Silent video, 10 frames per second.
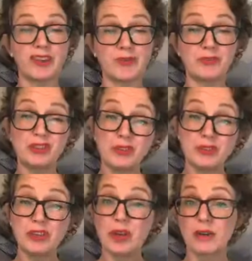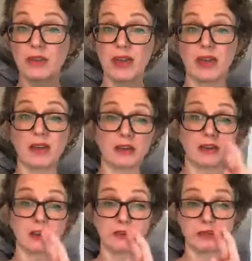and I'm due to go there,
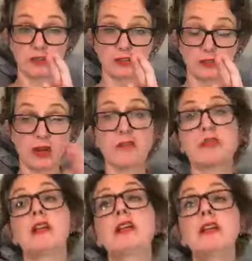fingers crossed,